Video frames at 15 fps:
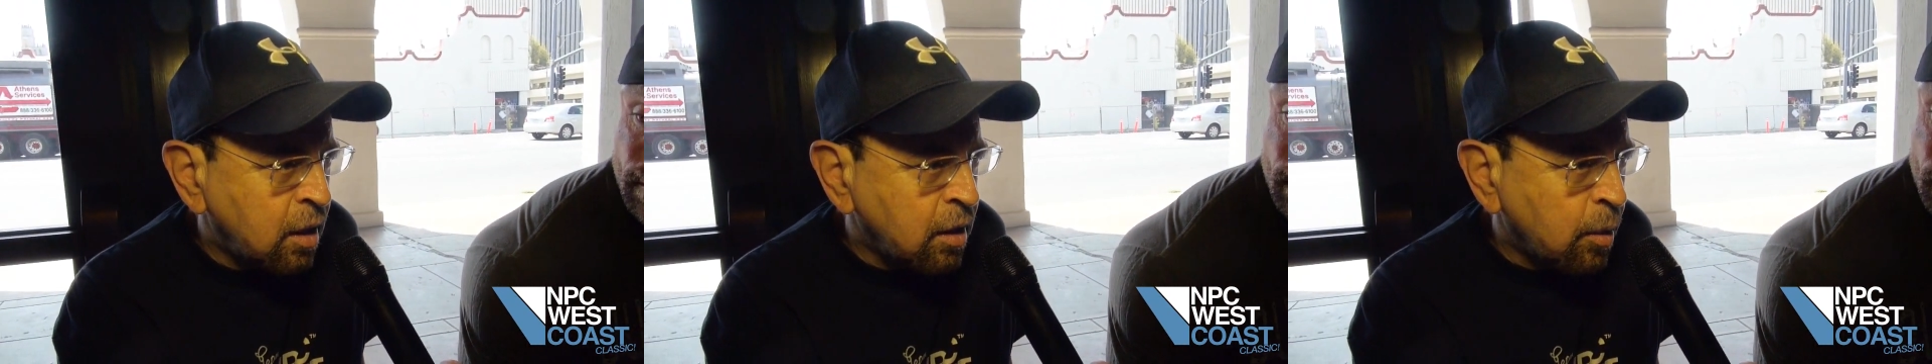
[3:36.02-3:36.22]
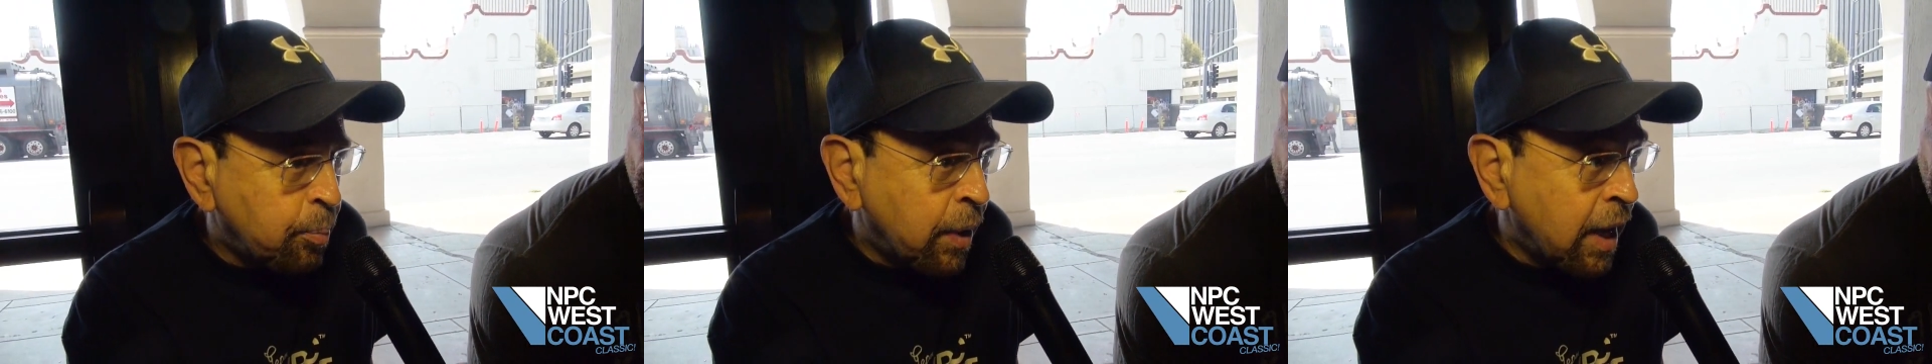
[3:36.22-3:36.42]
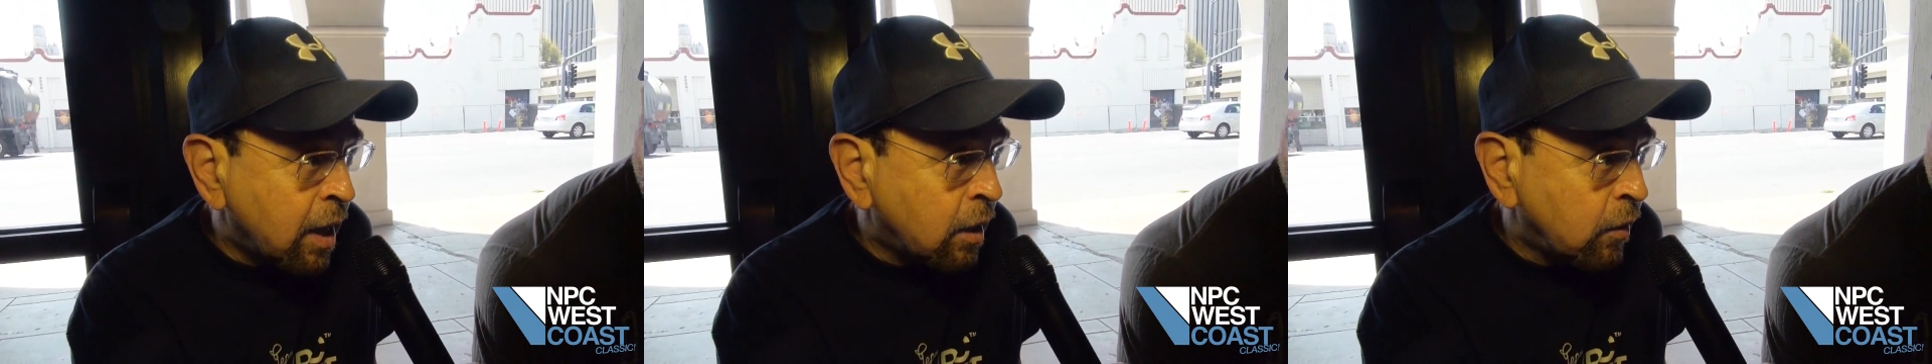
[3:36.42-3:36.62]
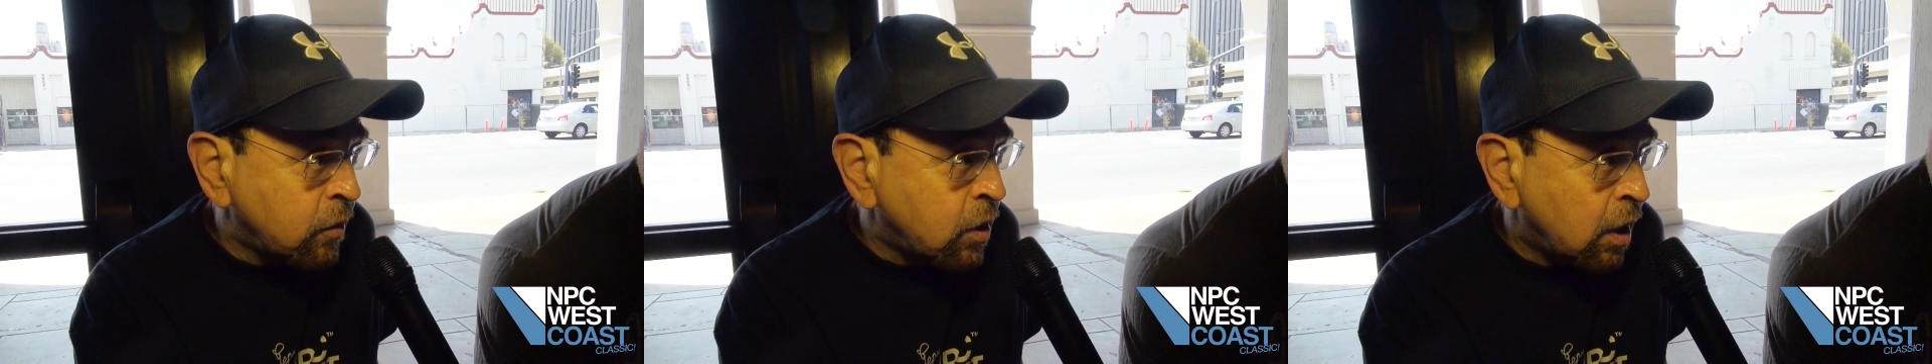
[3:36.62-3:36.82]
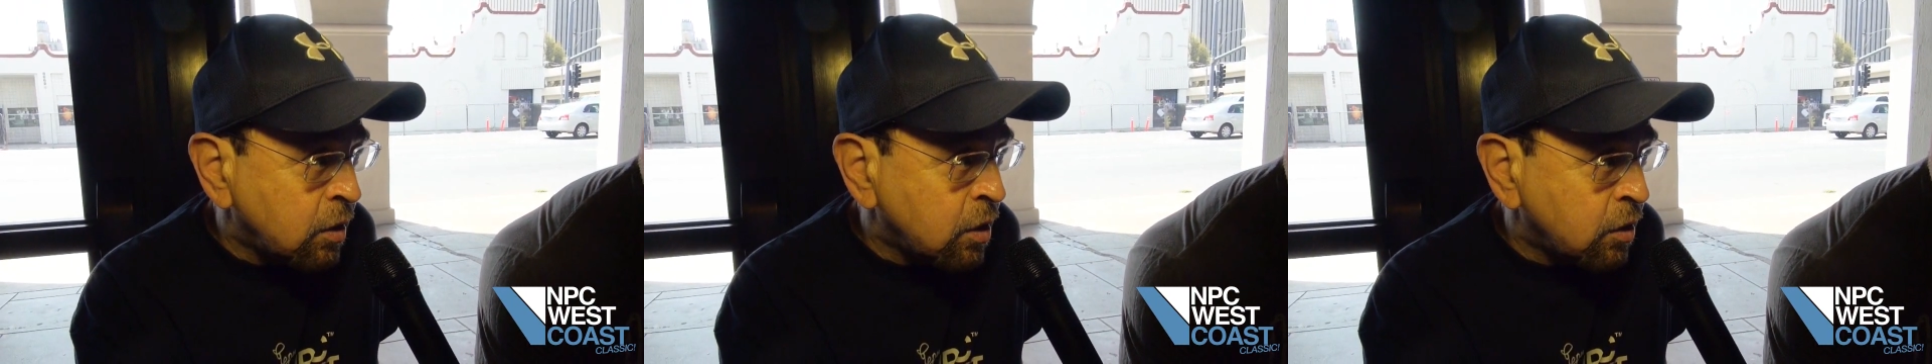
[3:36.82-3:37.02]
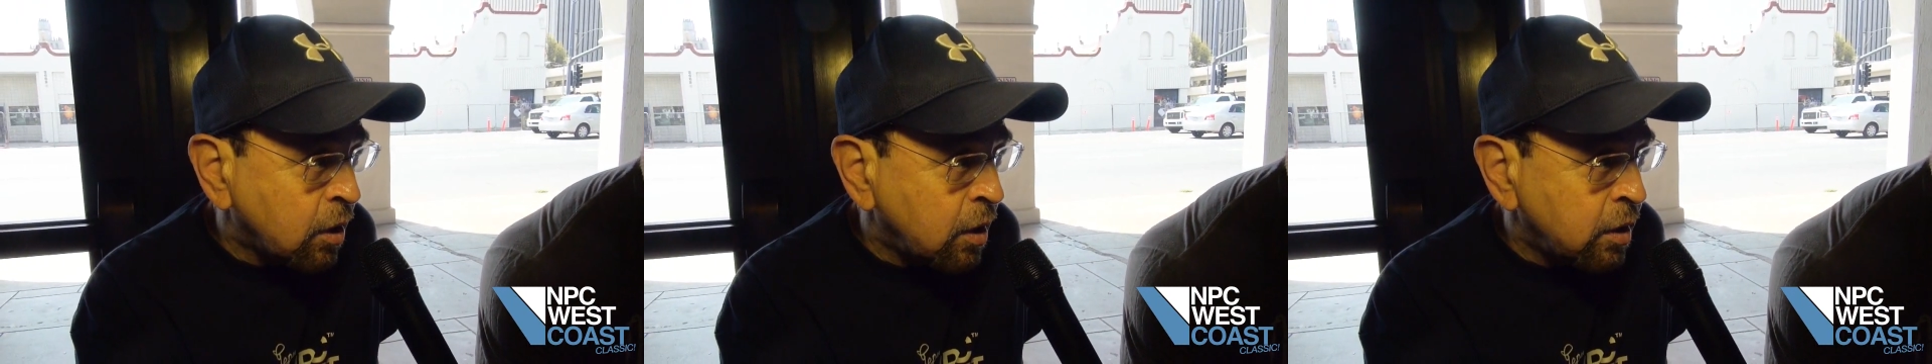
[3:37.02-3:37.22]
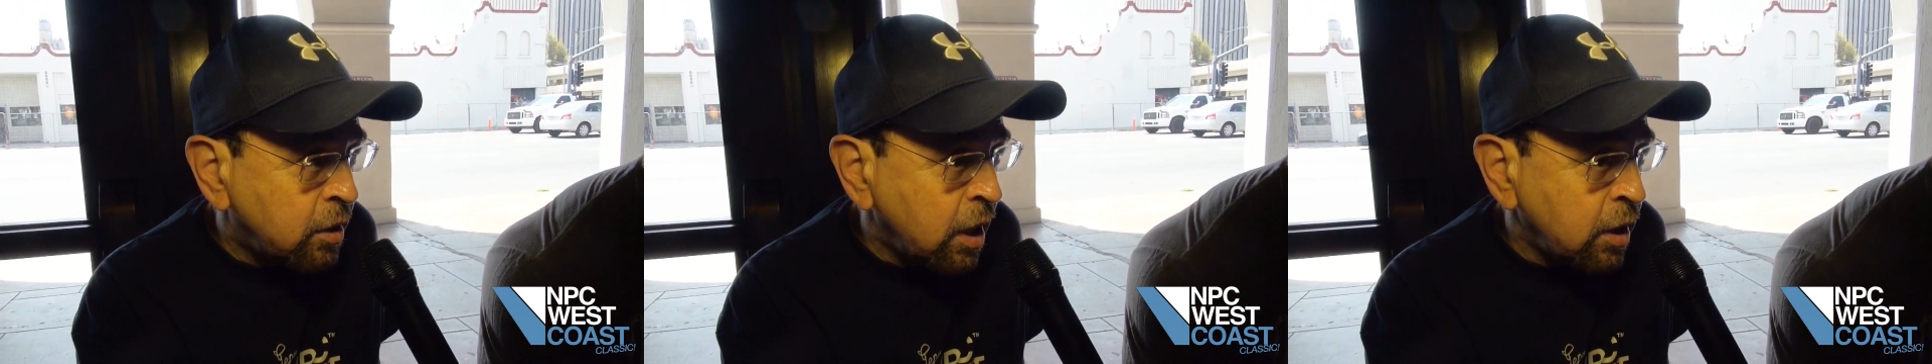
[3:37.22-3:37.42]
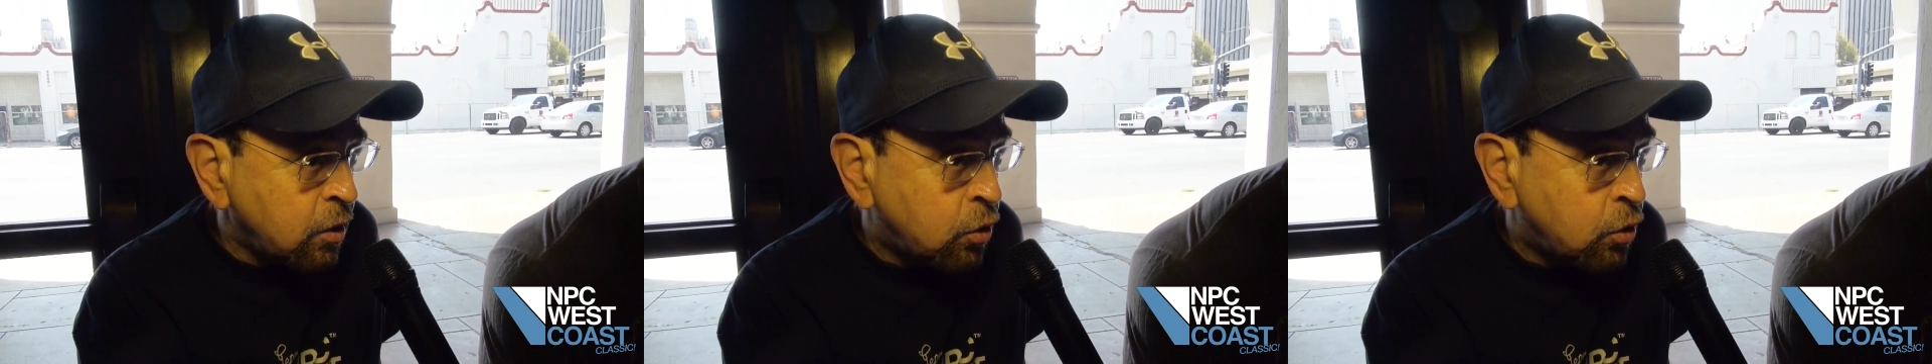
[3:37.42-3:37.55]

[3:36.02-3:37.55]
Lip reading: the panel of judges is going to take